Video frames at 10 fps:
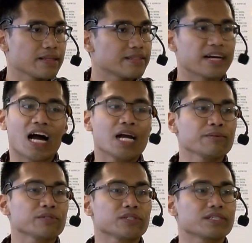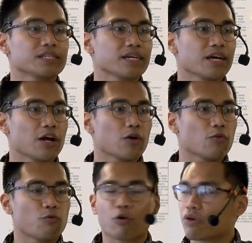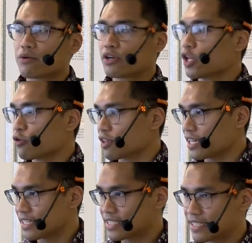Times when we were lonely.